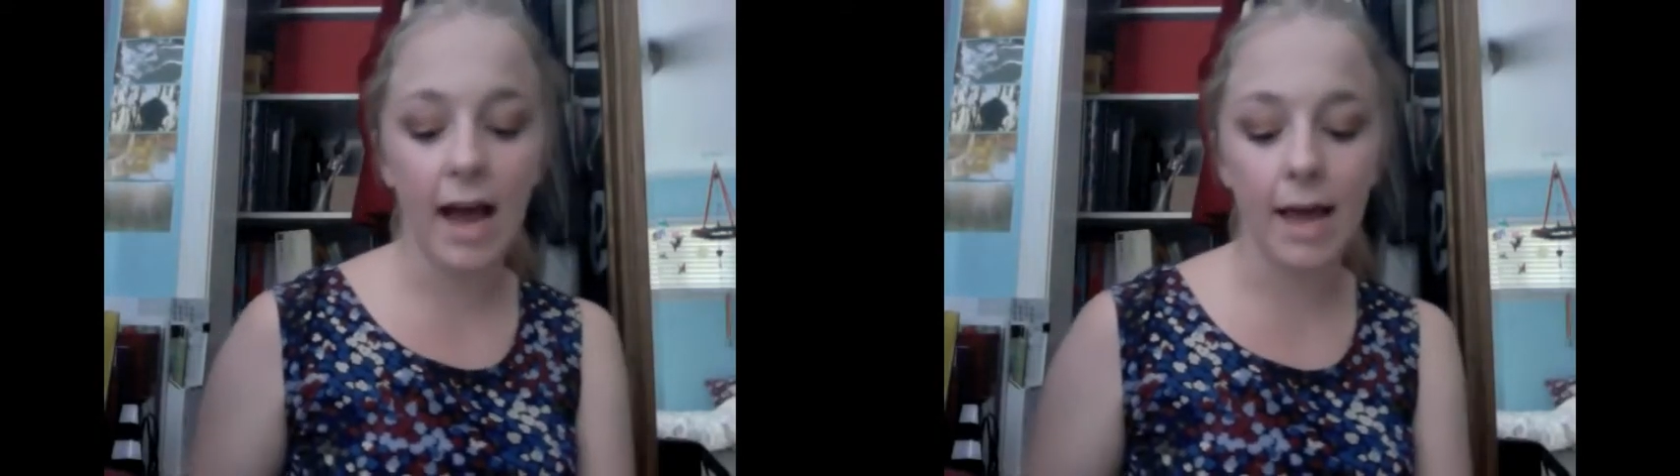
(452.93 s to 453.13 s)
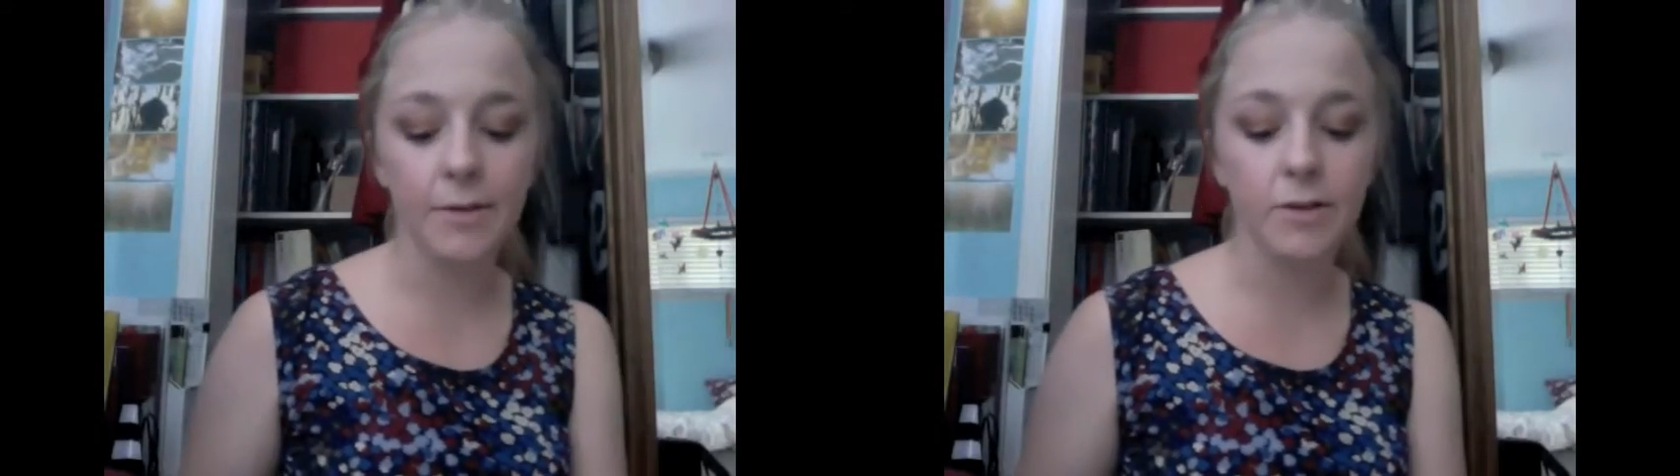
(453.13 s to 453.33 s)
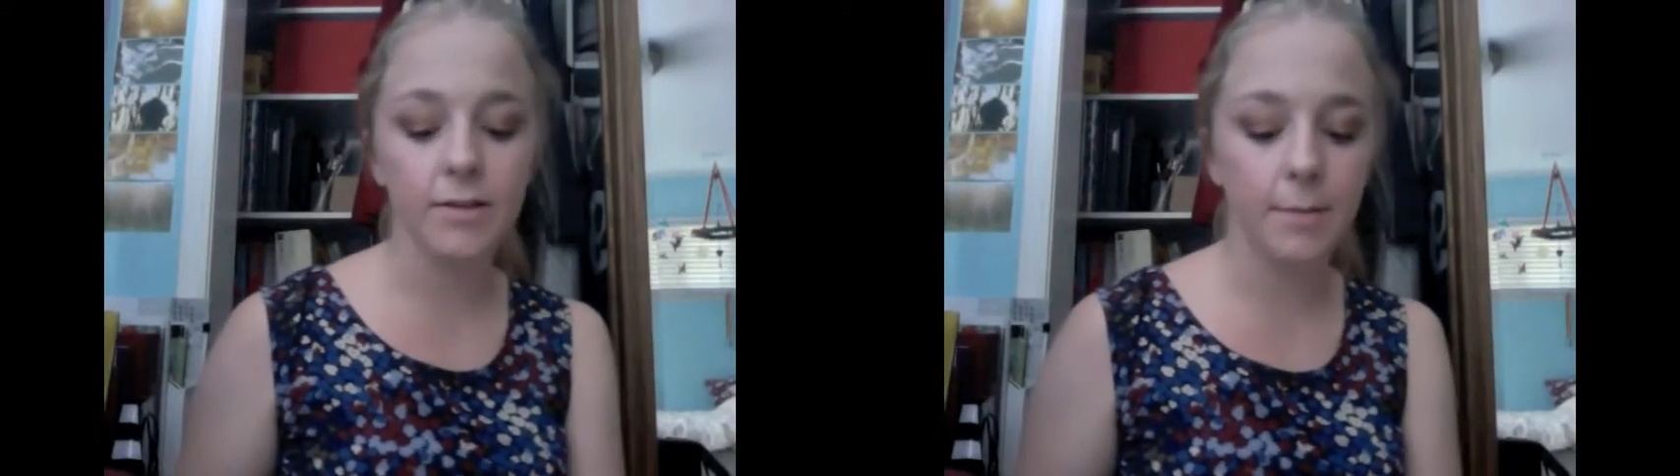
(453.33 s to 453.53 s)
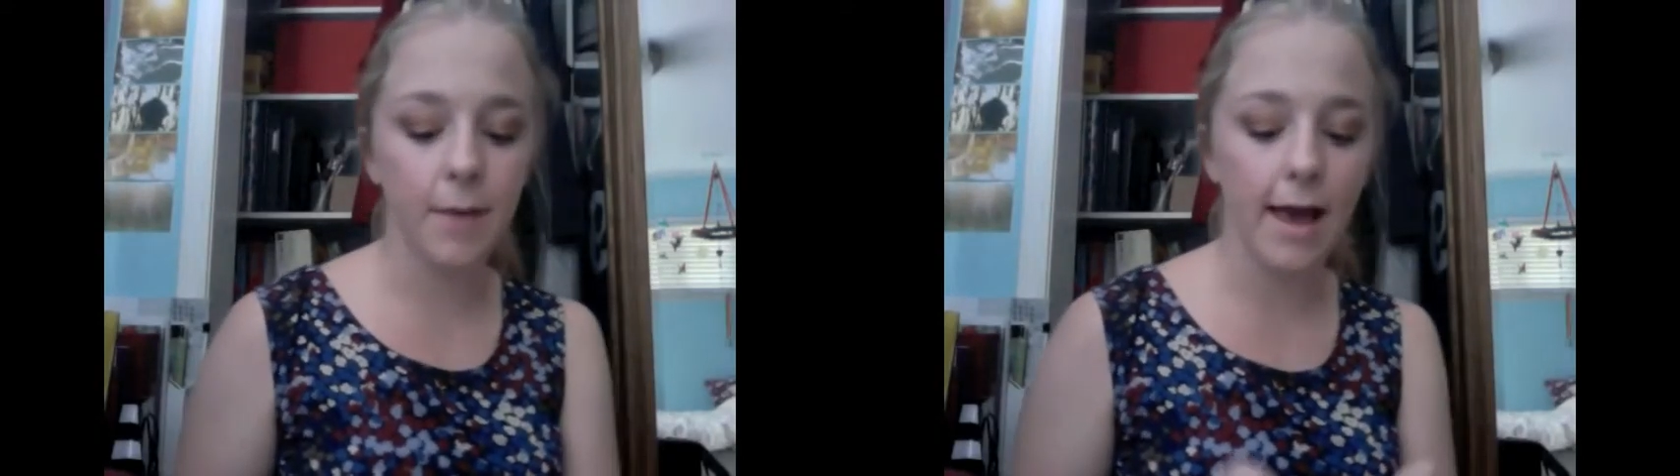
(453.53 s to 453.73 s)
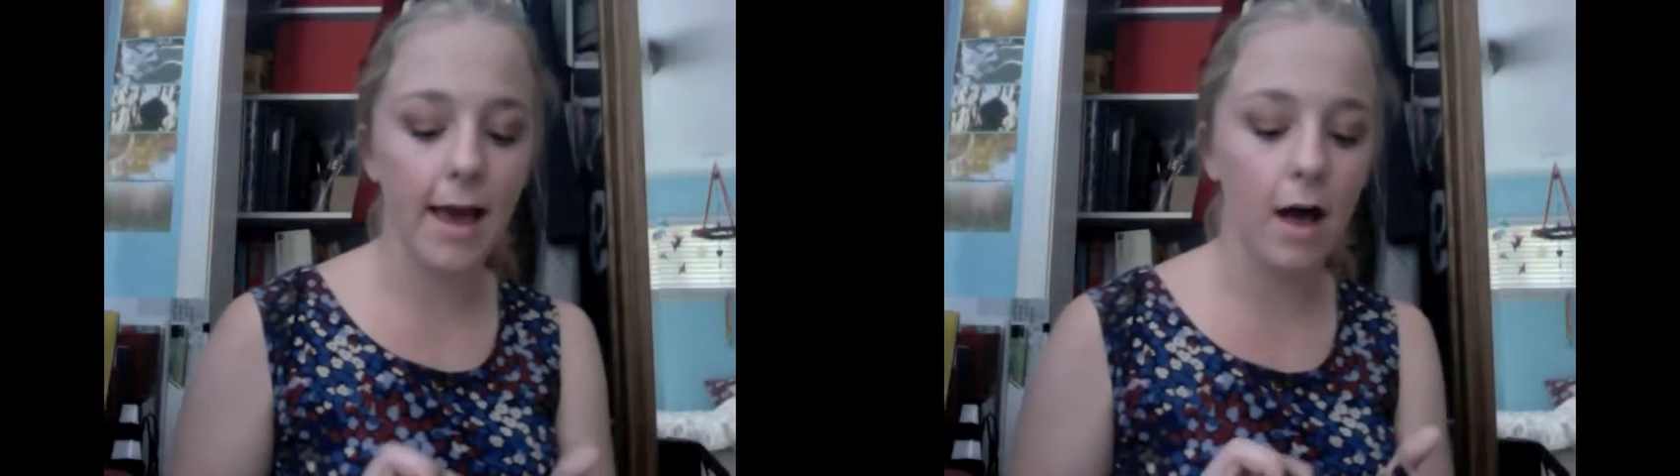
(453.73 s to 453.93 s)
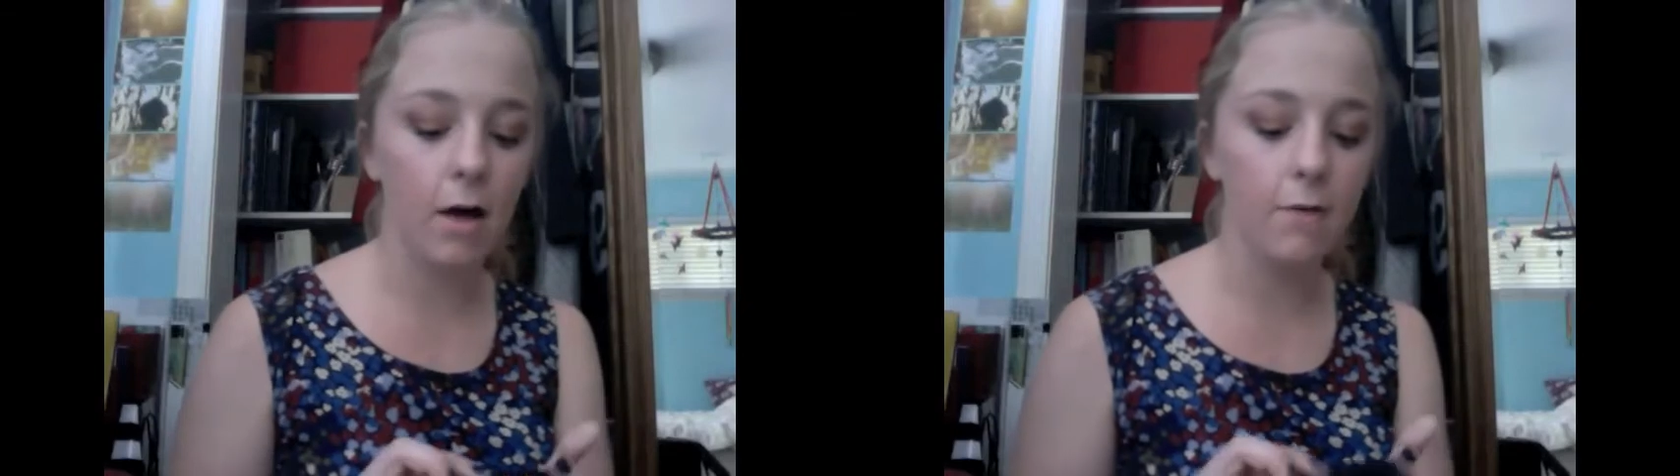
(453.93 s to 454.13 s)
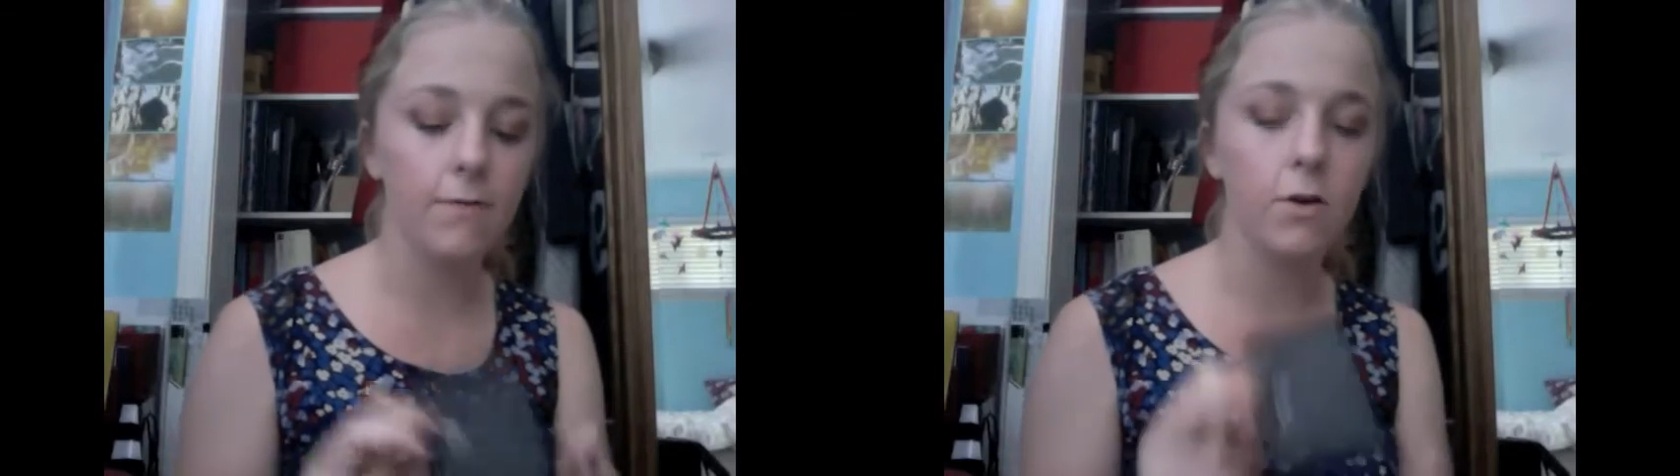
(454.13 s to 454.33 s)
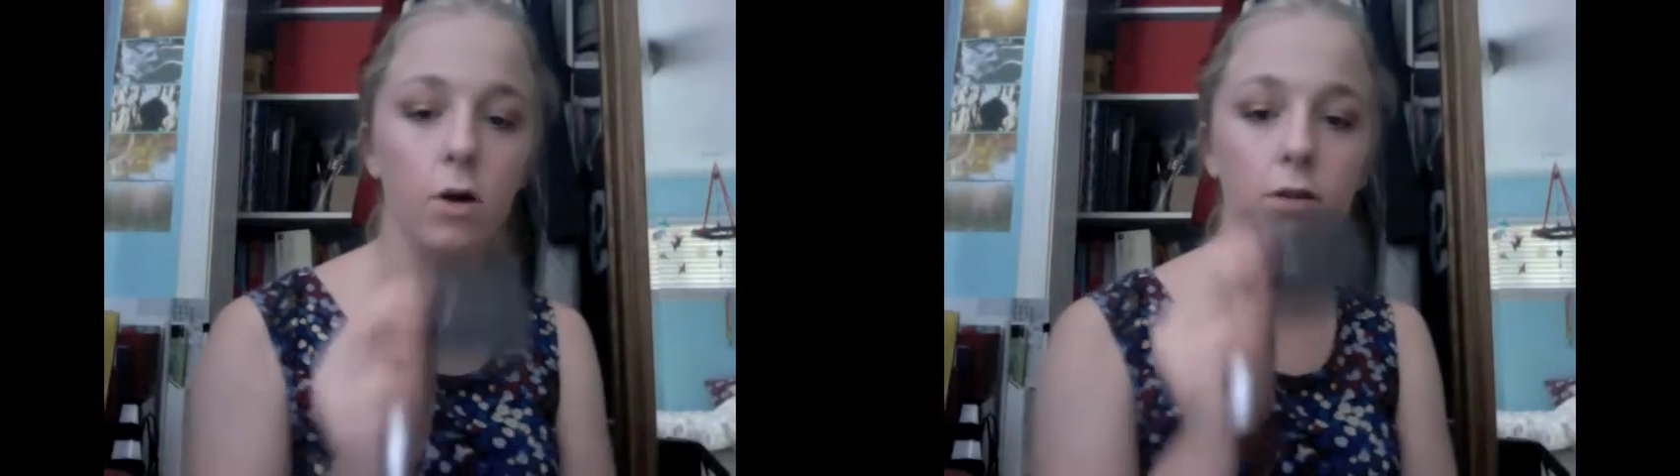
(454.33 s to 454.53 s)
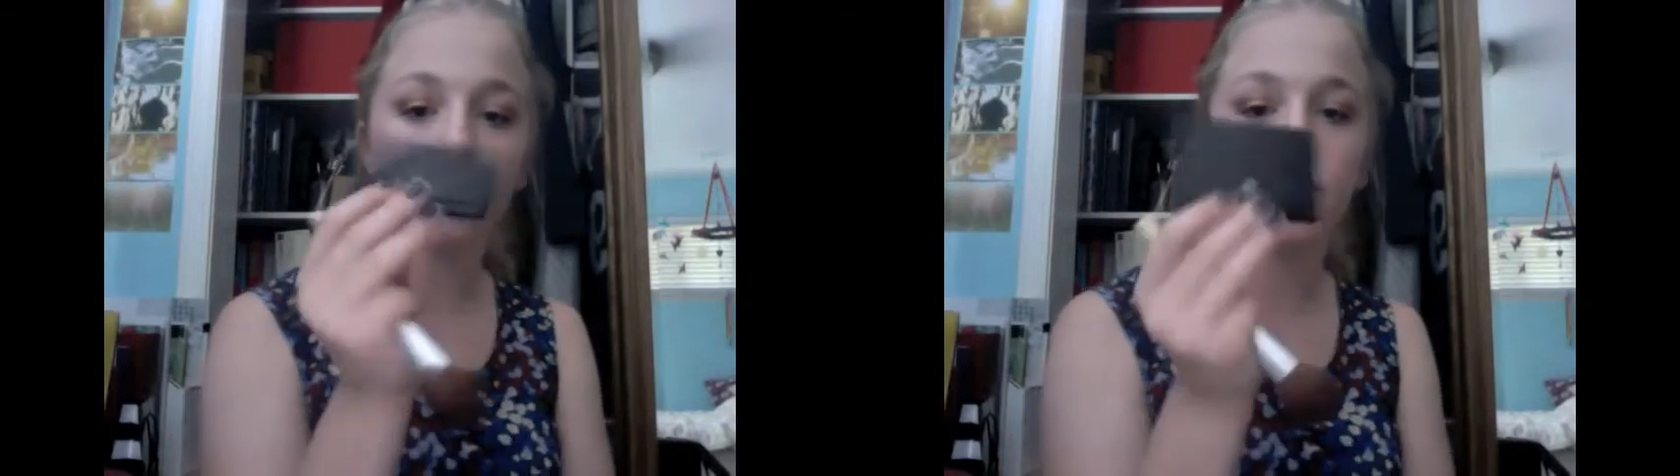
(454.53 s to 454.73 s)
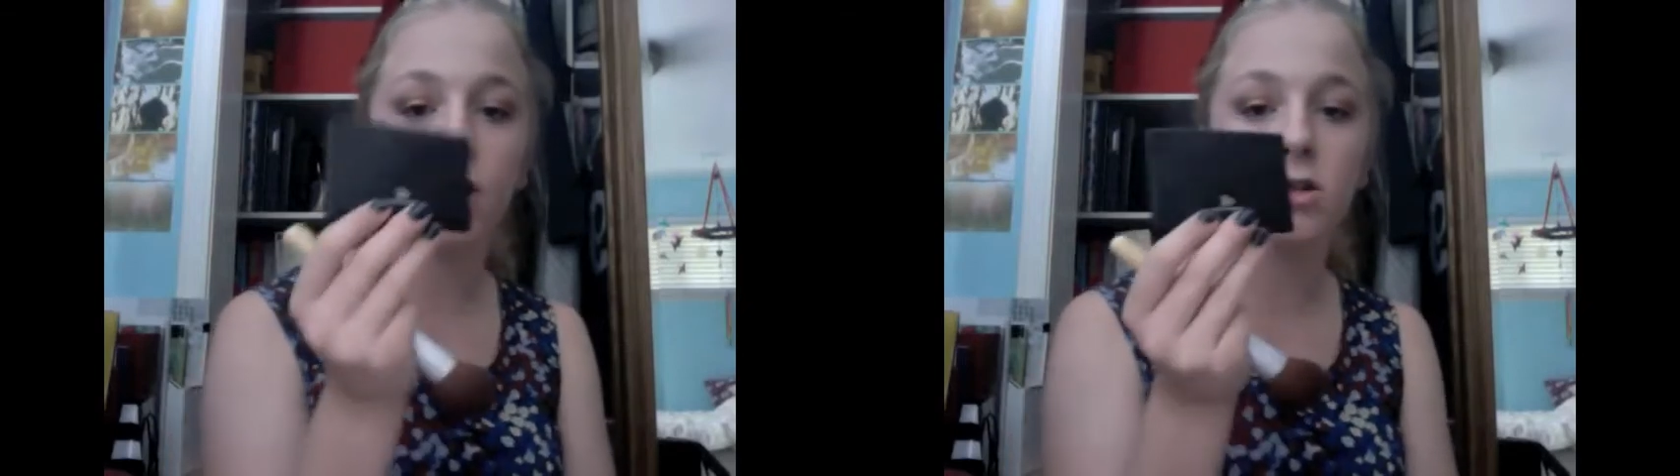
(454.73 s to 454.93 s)
I'm using my e.l.f.
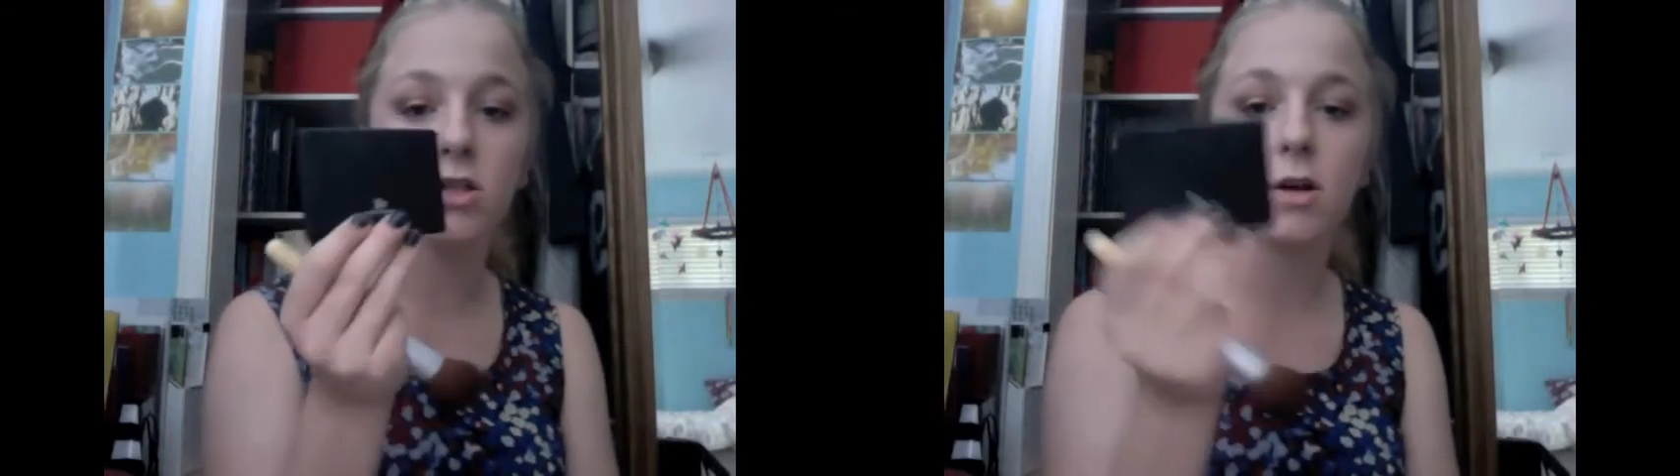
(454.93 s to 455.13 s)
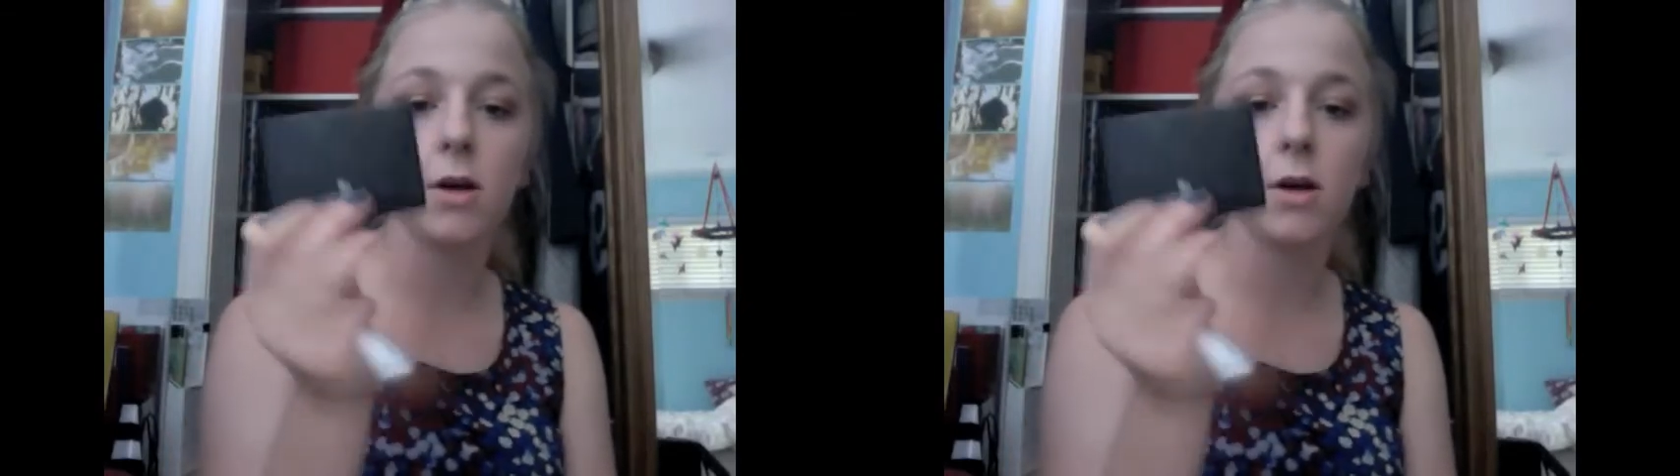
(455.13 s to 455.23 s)
Golden Bronzer